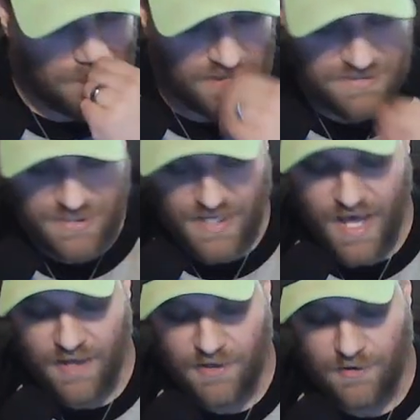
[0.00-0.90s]

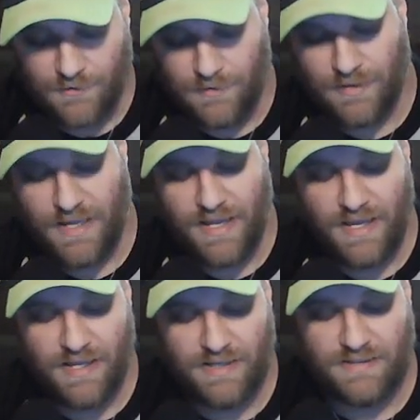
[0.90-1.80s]
Chicago
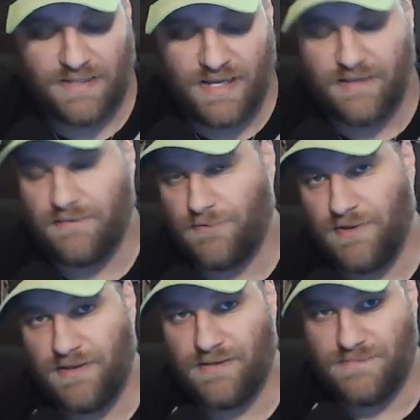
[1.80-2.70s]
and Caleb
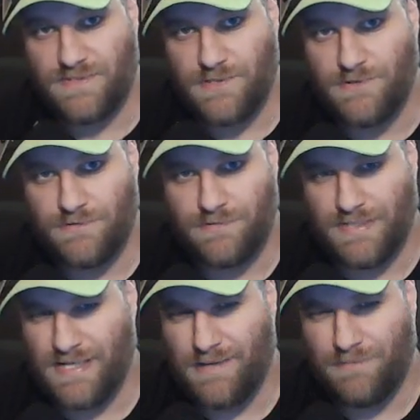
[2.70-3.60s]
Williams, who
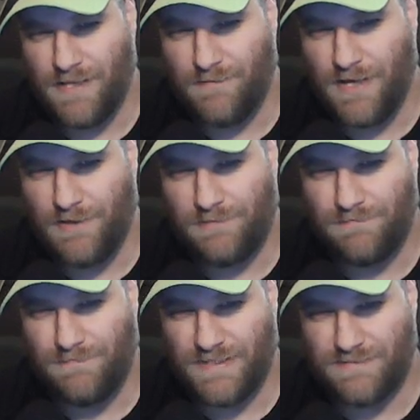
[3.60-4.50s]
did not play well,
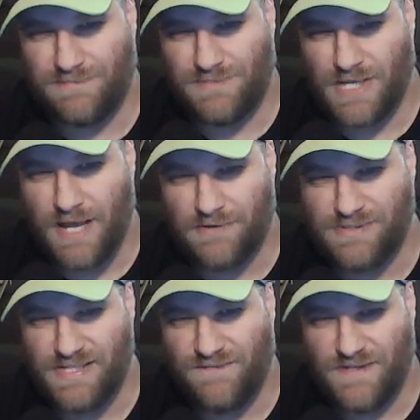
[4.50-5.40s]
but
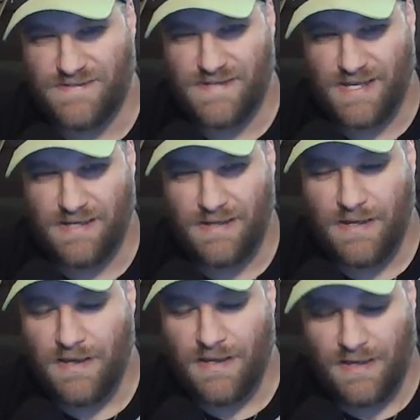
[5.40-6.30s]
Chicago's defense did,
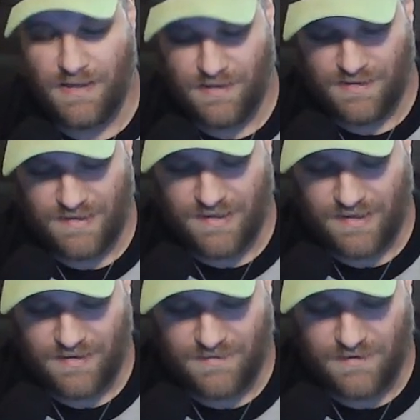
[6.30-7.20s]

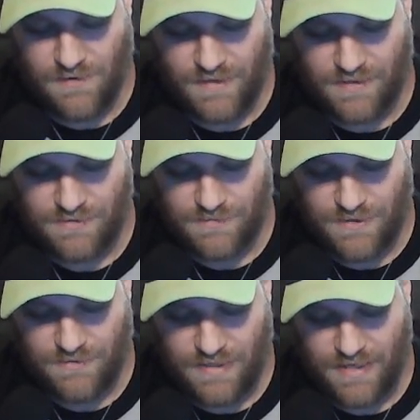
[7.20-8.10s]
going on the
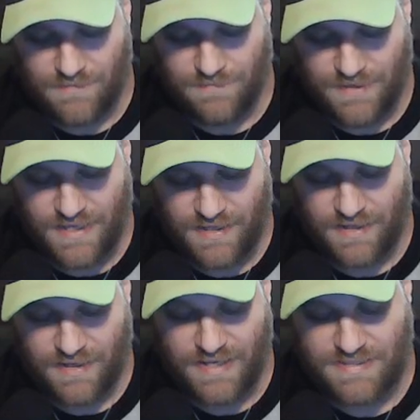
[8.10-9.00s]
road and playing
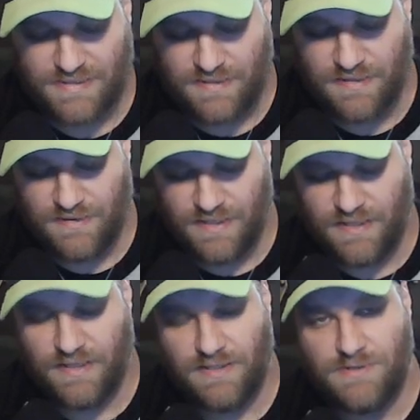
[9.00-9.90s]
against the
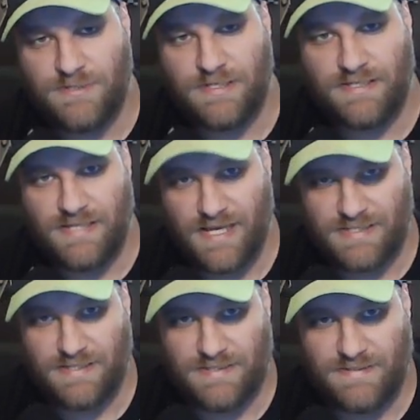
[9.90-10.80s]
Houston
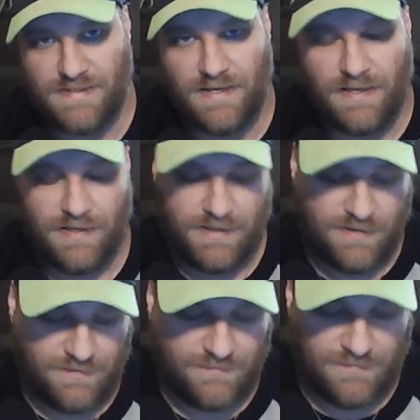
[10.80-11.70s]
Texans.
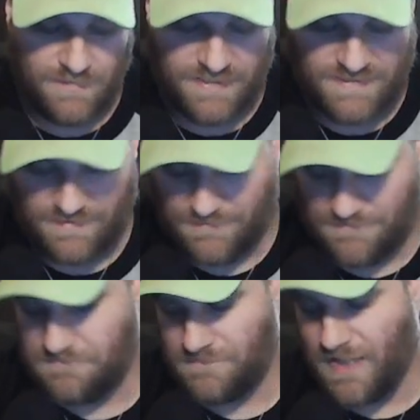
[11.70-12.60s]
Listen,
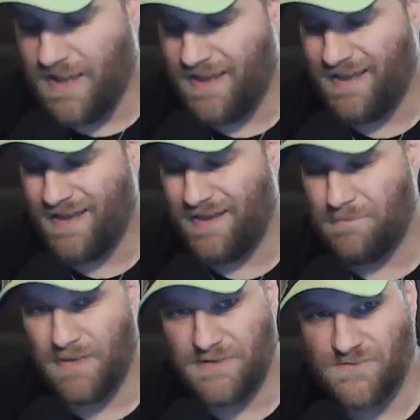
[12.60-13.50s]

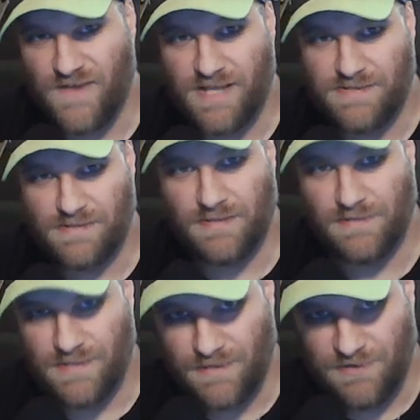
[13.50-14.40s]
Bears fans,
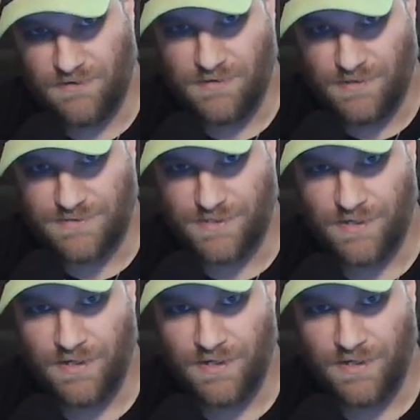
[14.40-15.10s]
come a little closer.